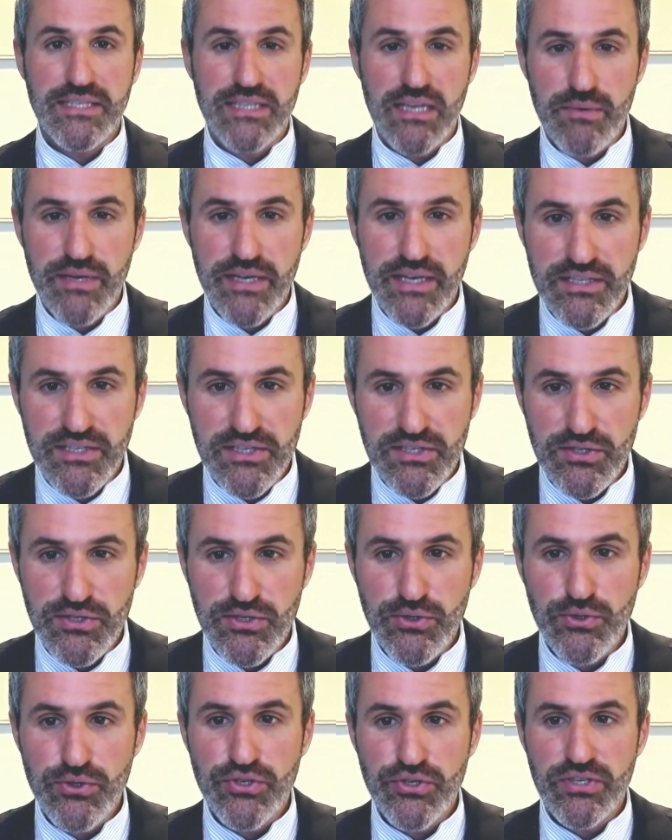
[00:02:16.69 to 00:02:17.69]
academic
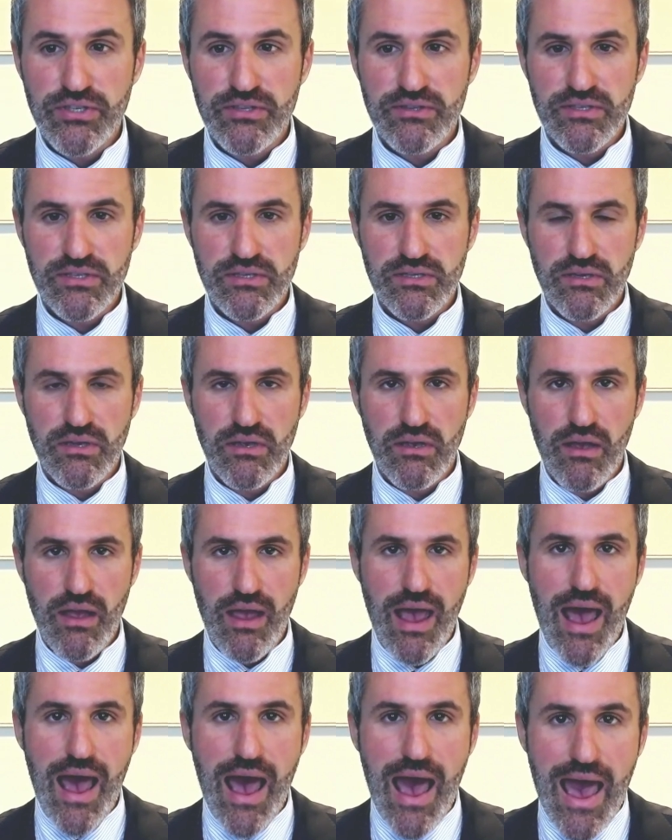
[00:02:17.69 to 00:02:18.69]
institutions,